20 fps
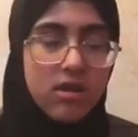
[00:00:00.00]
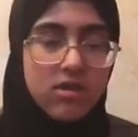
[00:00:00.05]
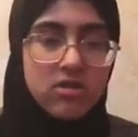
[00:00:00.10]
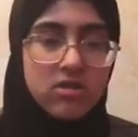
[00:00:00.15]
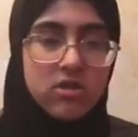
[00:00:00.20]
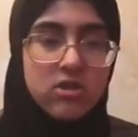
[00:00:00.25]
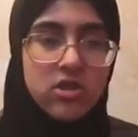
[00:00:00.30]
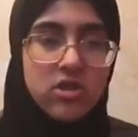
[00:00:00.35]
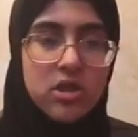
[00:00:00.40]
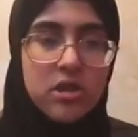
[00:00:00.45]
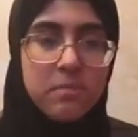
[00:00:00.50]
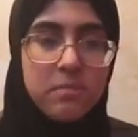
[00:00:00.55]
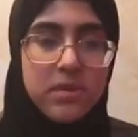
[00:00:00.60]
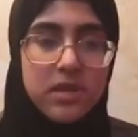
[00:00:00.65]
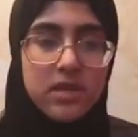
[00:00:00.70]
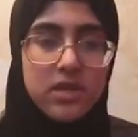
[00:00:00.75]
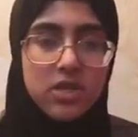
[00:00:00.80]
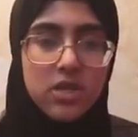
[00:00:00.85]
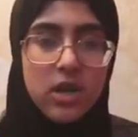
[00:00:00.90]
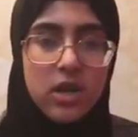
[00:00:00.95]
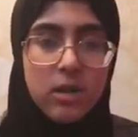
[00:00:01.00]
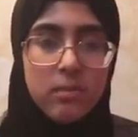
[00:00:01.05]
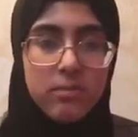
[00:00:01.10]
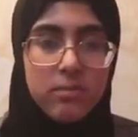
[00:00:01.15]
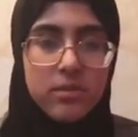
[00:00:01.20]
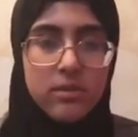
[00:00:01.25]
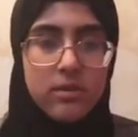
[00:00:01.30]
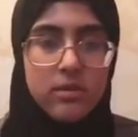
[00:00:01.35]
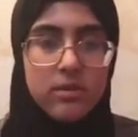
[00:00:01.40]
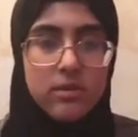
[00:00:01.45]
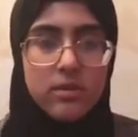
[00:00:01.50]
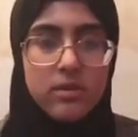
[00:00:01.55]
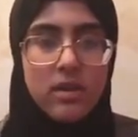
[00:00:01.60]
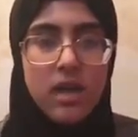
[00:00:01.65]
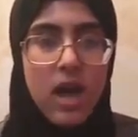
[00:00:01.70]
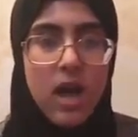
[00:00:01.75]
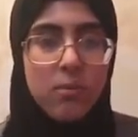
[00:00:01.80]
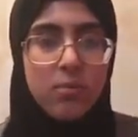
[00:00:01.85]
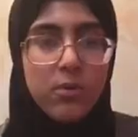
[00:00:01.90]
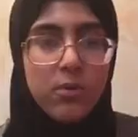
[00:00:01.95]
Search up hijab.
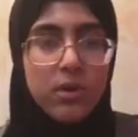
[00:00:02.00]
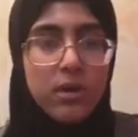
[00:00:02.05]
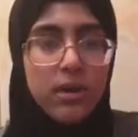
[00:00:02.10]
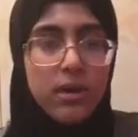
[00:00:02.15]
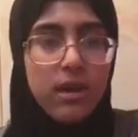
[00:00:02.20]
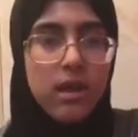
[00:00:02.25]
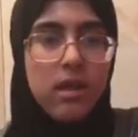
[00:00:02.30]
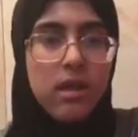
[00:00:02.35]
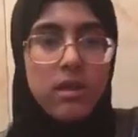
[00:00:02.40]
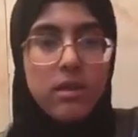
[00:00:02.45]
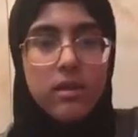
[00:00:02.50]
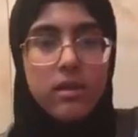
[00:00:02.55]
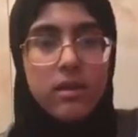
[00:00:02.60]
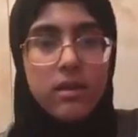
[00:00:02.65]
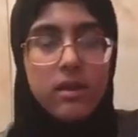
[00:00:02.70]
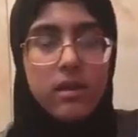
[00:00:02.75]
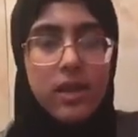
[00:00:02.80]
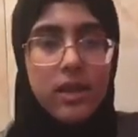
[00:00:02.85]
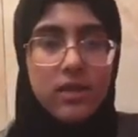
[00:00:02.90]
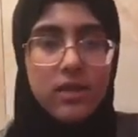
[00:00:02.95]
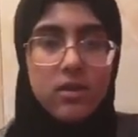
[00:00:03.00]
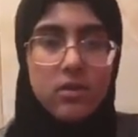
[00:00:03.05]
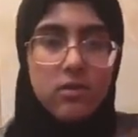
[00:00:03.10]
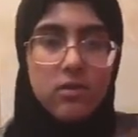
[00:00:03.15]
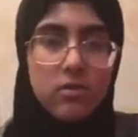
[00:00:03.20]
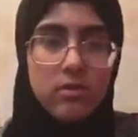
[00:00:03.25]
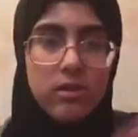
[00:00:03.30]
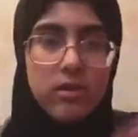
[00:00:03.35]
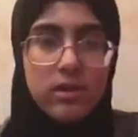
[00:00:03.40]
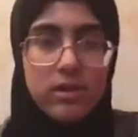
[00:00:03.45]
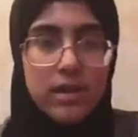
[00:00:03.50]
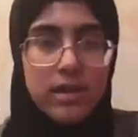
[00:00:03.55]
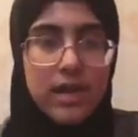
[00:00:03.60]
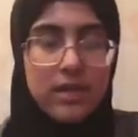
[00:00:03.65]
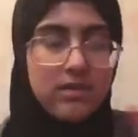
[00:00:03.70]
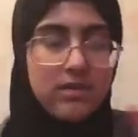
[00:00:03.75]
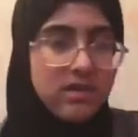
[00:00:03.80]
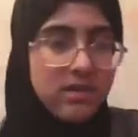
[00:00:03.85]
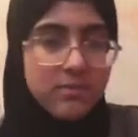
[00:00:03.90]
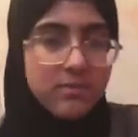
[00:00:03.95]
I'll put a little
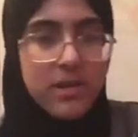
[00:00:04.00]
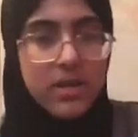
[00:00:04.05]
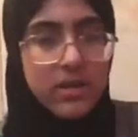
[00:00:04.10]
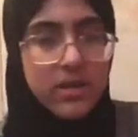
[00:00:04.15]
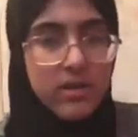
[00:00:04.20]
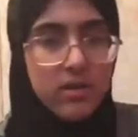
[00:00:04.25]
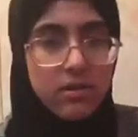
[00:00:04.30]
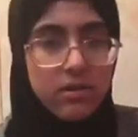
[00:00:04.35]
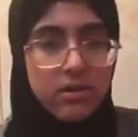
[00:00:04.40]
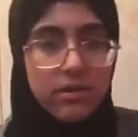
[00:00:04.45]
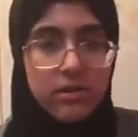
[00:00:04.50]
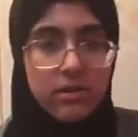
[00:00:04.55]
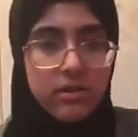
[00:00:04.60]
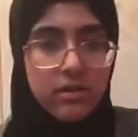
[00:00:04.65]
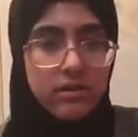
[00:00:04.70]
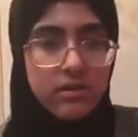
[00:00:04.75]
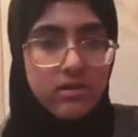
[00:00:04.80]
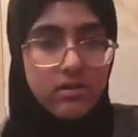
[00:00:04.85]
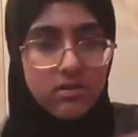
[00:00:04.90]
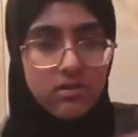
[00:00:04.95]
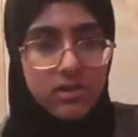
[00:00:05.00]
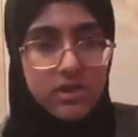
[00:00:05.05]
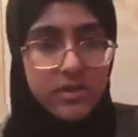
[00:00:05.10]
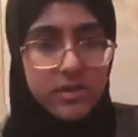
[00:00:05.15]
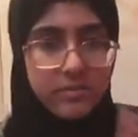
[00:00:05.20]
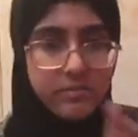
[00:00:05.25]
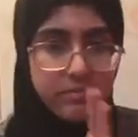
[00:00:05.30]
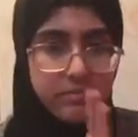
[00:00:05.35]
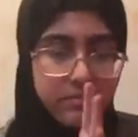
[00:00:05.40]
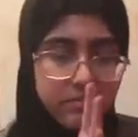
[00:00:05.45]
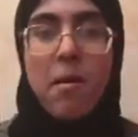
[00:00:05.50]
how to spell it on the screen.